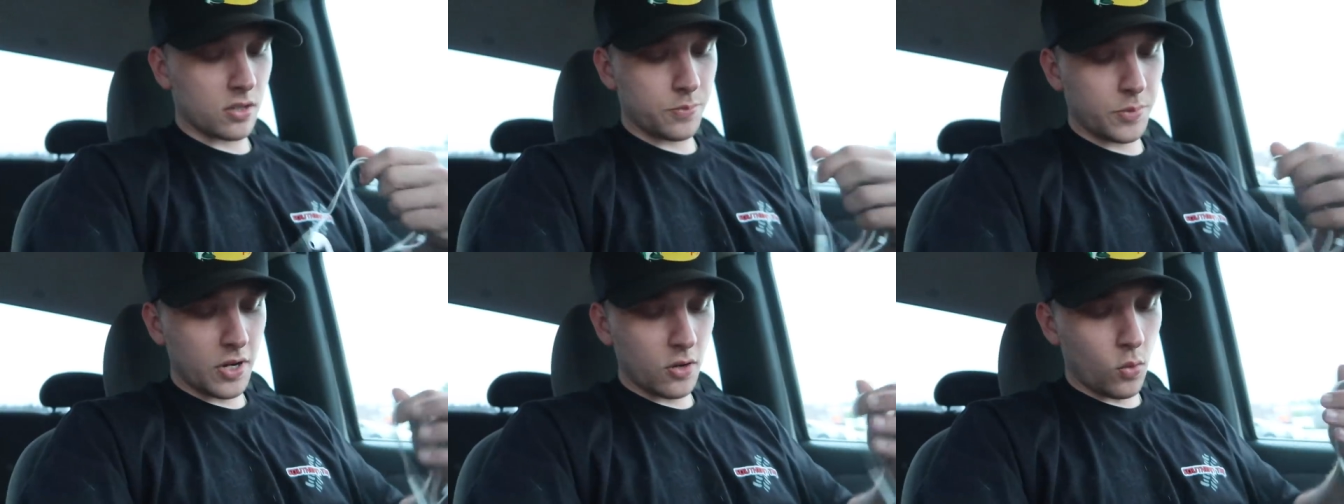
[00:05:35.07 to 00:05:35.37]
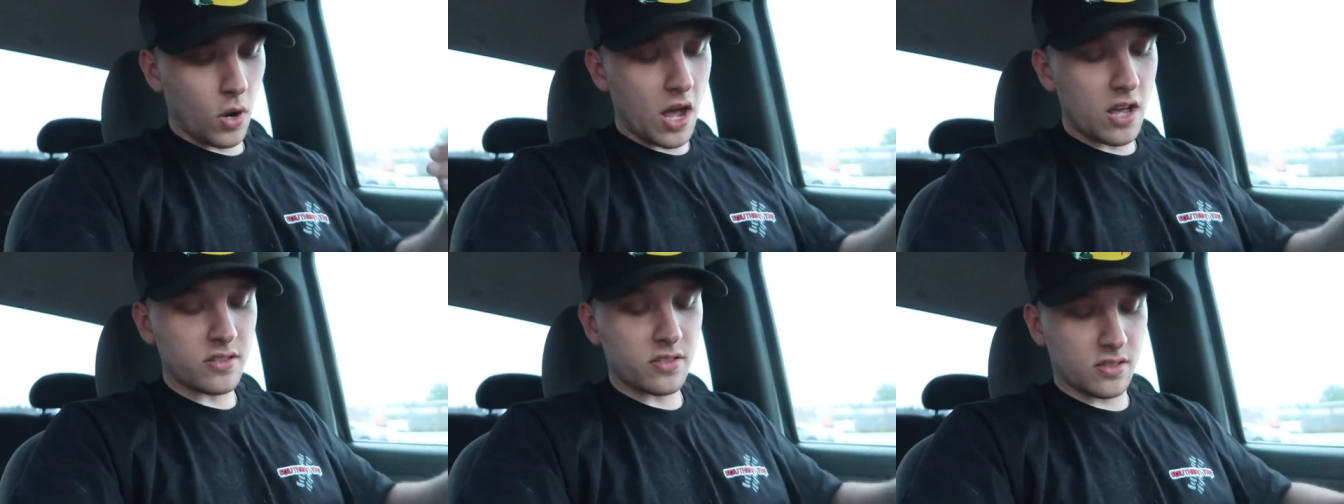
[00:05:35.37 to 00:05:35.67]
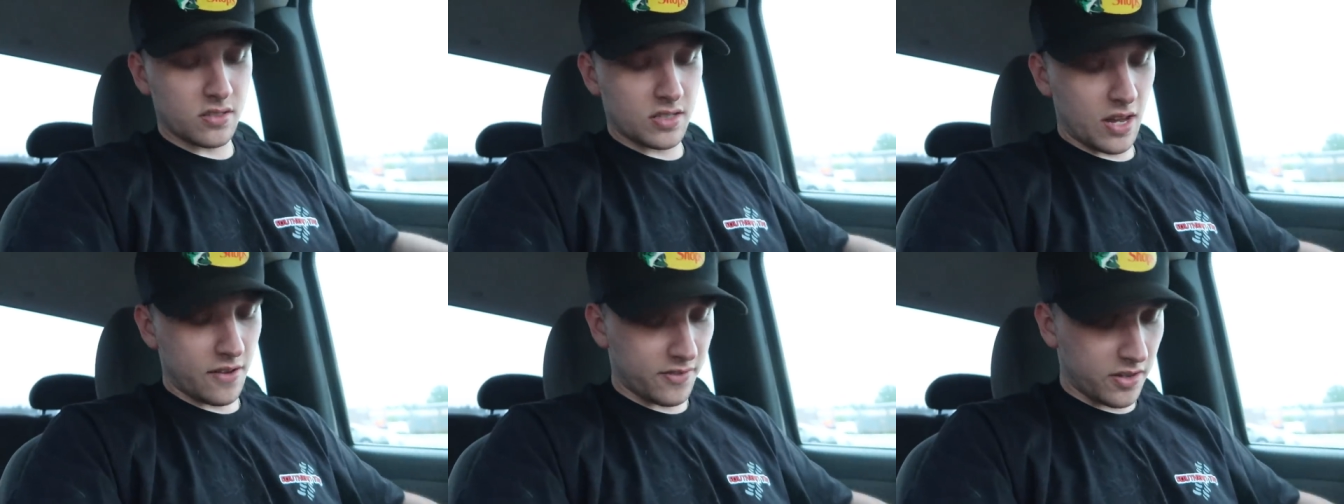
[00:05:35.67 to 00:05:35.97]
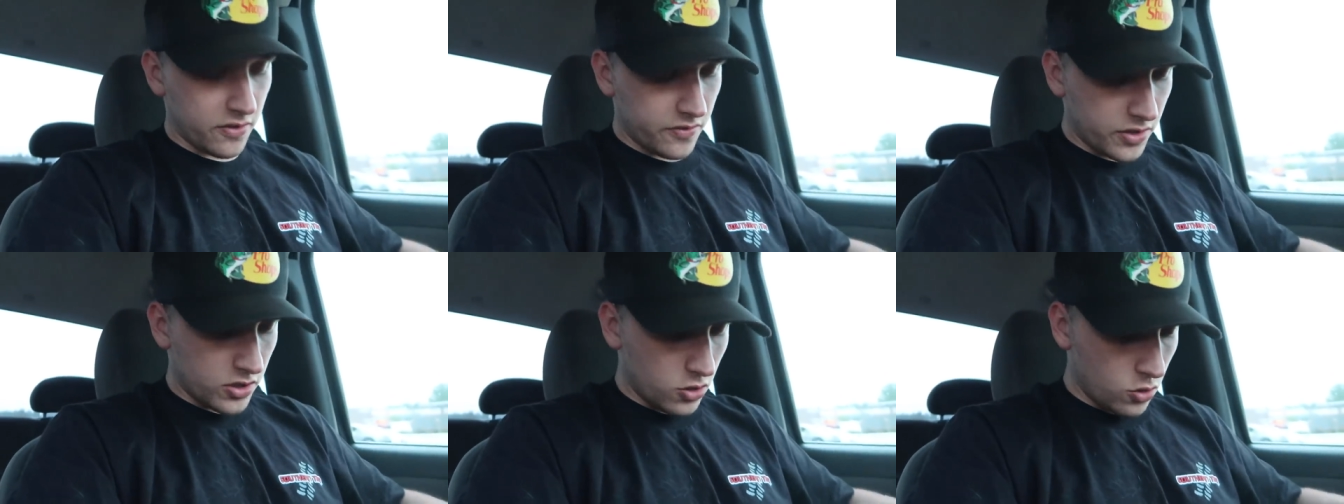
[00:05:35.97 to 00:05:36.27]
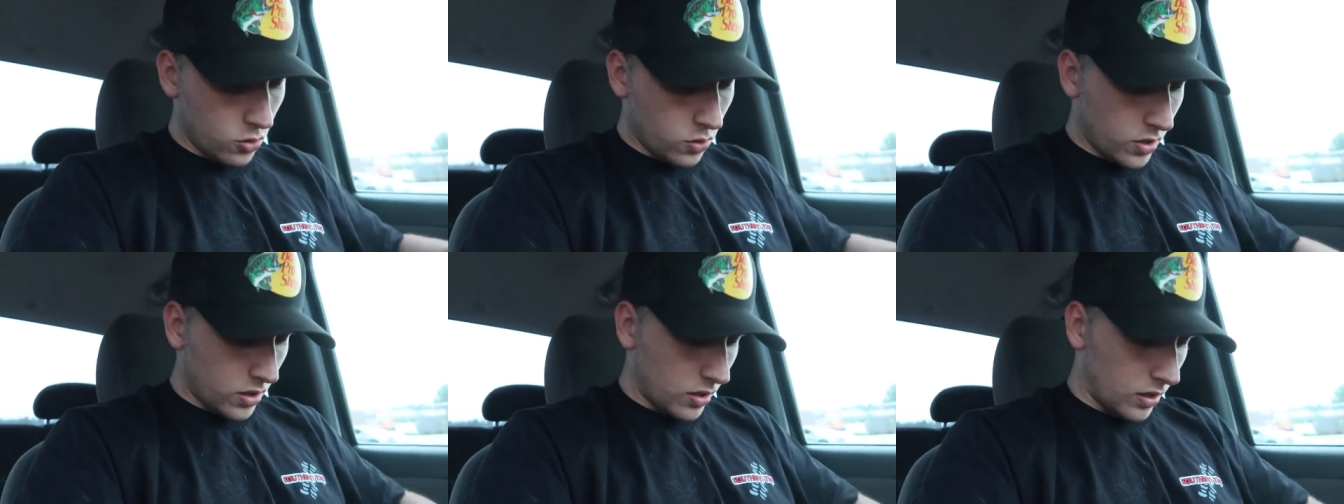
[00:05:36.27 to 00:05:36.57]
It's been a while since I've given
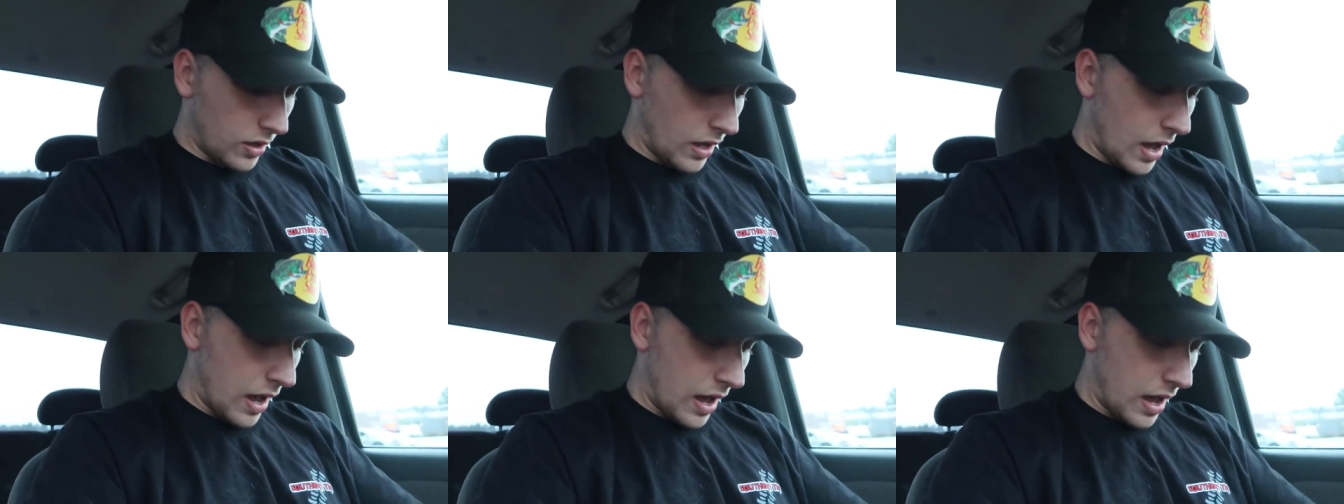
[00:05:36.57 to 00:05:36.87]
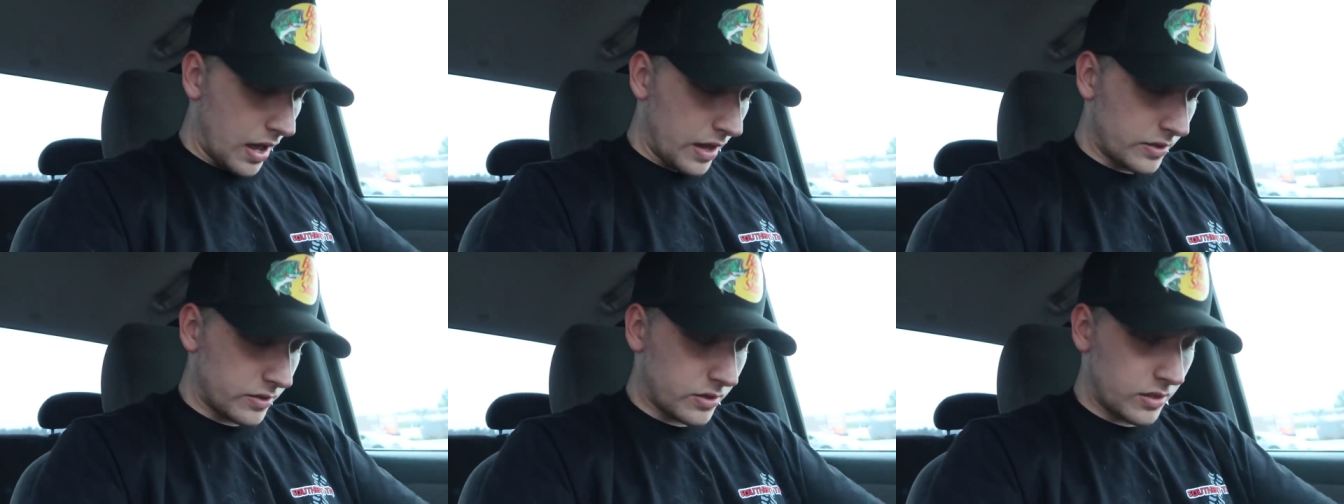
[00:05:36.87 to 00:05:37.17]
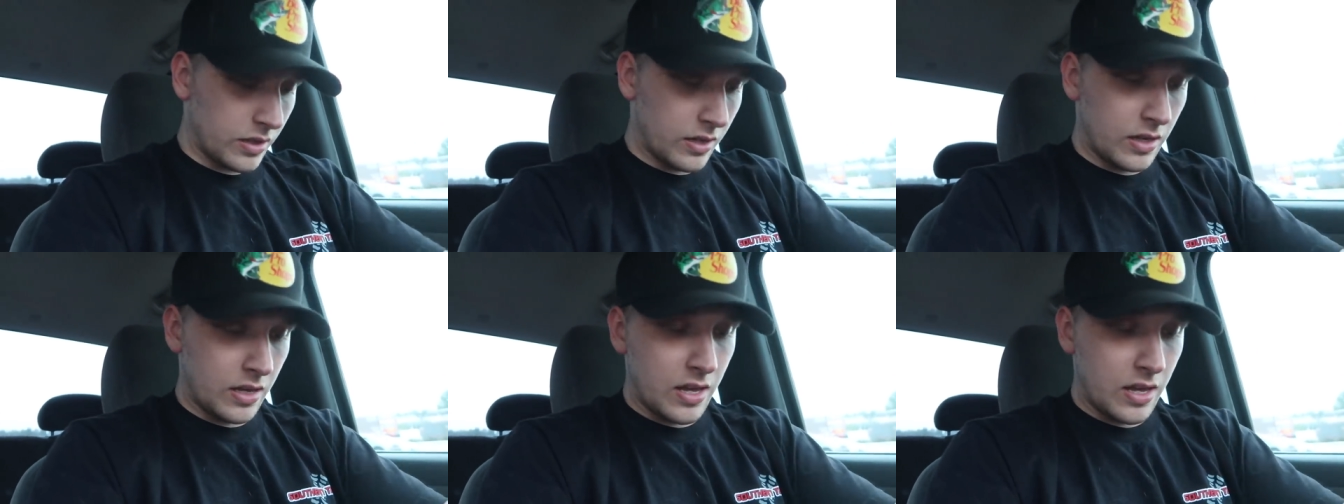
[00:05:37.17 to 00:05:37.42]
you guys